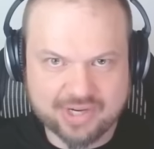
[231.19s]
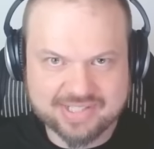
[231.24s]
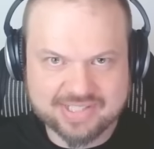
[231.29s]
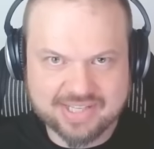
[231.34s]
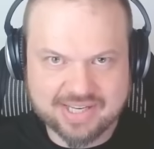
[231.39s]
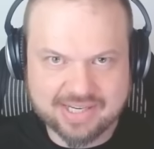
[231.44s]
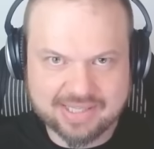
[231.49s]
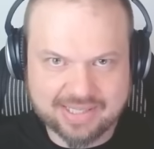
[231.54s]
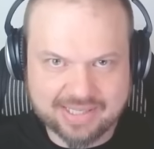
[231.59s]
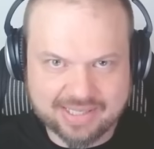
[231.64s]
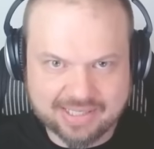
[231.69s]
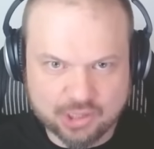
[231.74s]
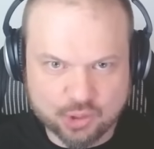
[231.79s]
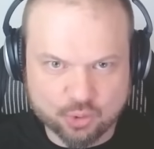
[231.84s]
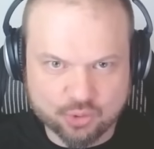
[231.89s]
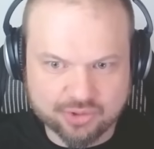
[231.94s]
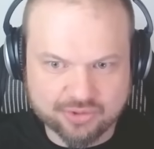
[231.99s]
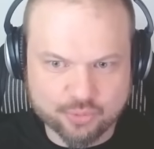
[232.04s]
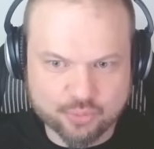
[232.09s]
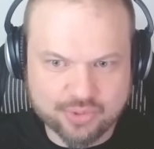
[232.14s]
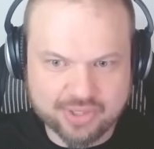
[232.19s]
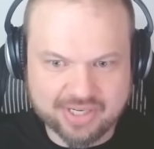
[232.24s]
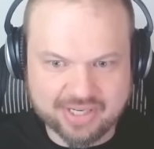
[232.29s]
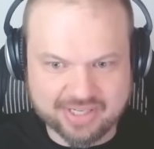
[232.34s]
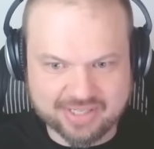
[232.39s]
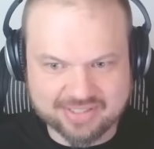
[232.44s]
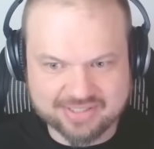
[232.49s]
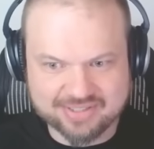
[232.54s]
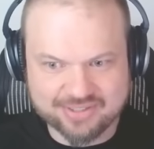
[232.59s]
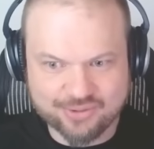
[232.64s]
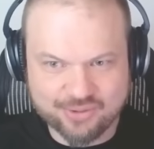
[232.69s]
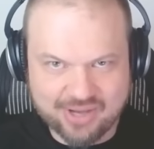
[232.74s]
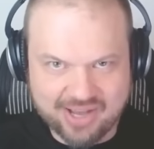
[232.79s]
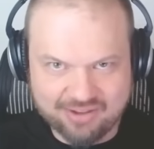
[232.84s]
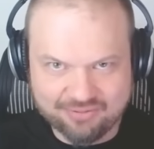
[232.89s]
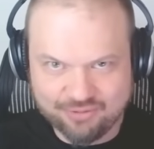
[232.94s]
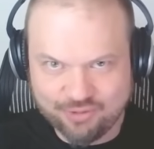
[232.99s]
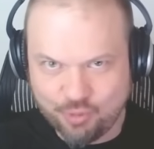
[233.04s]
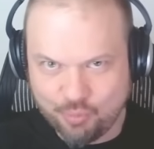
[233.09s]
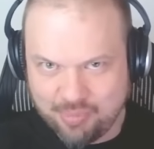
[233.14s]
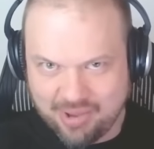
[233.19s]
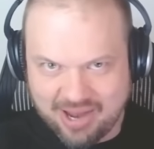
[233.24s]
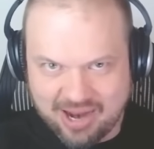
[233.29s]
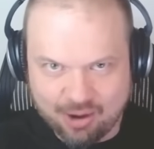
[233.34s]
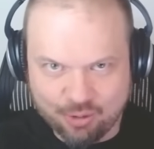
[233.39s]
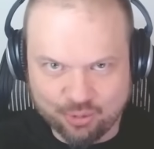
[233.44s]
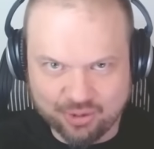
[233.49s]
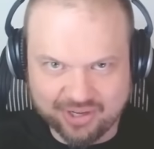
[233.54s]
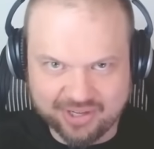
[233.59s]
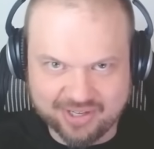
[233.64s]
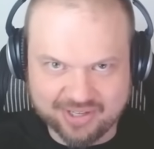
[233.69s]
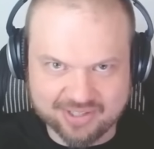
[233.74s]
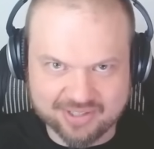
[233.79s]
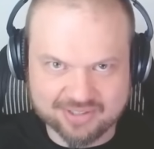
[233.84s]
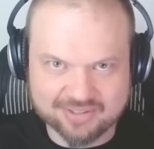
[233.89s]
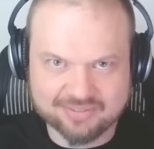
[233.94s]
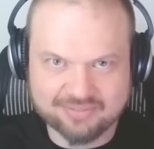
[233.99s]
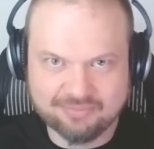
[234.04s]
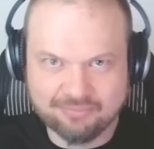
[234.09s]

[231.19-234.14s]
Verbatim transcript: It's kind of like Lord of the Rings. You have no power here.